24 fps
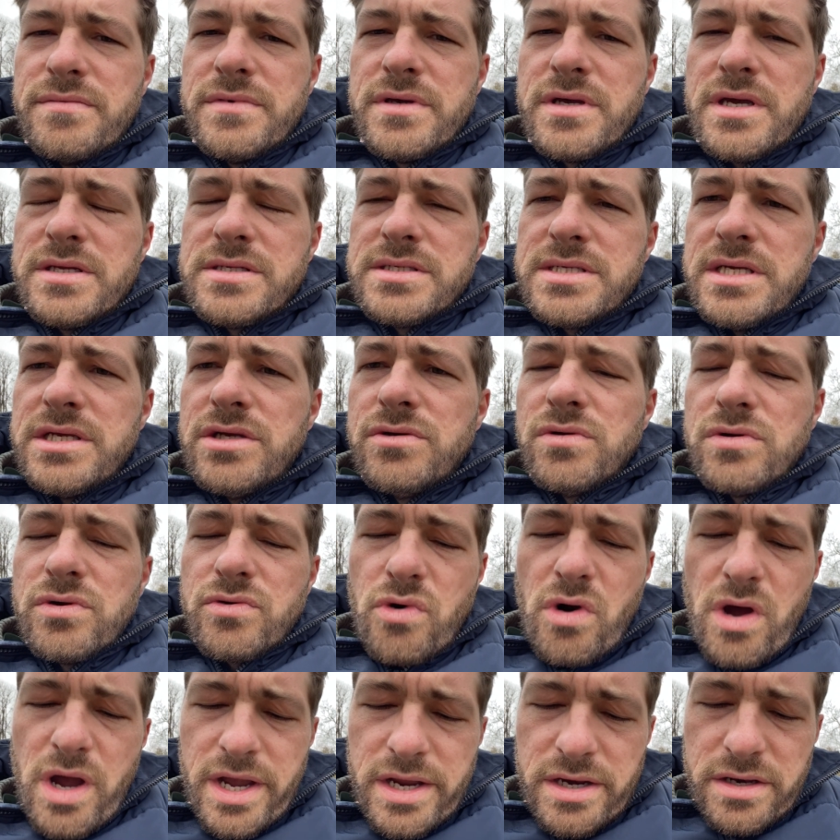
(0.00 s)
continual
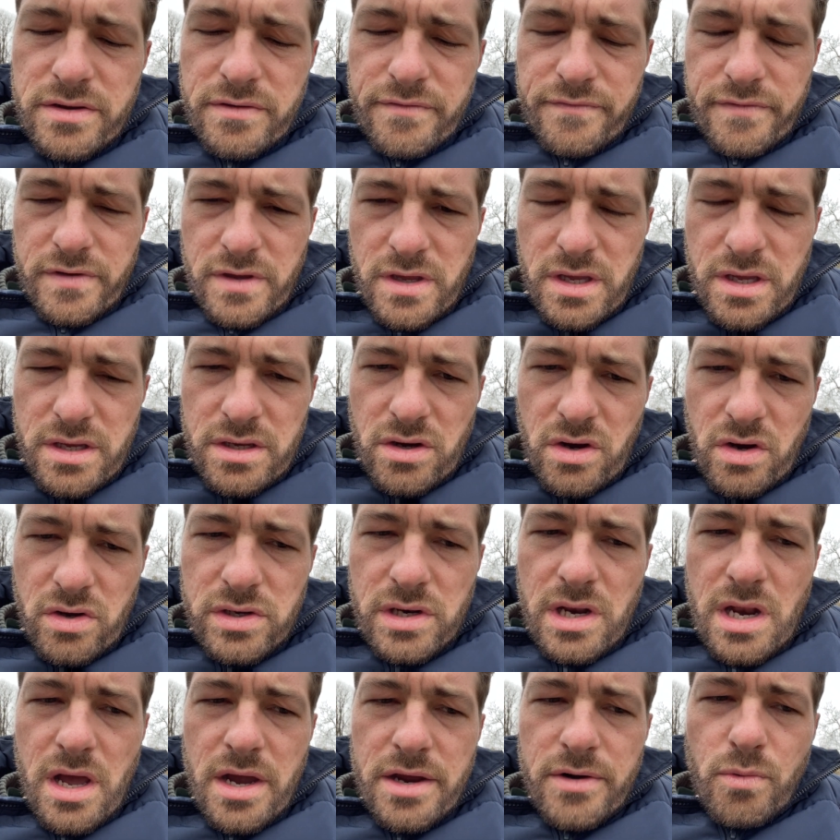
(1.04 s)
grind of
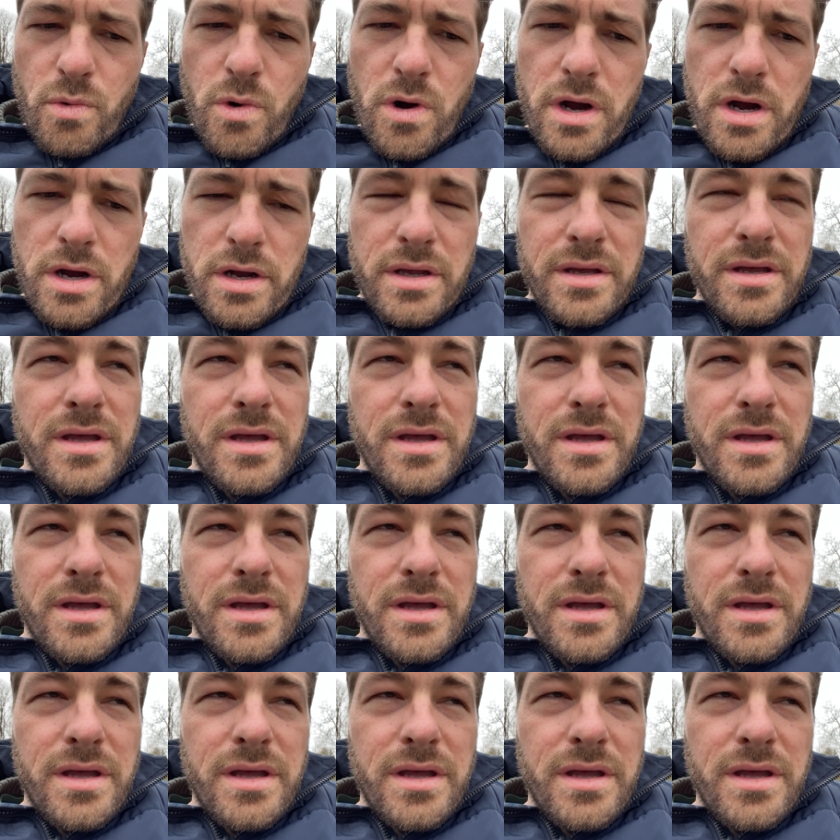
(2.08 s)
online work.